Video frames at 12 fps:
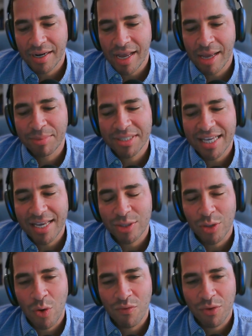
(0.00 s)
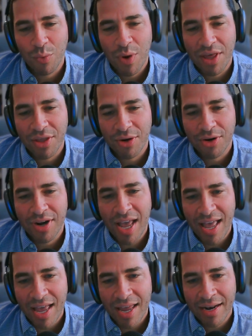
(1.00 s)
obsess over whether or
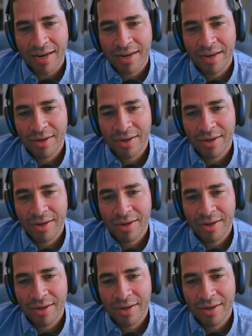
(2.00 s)
not,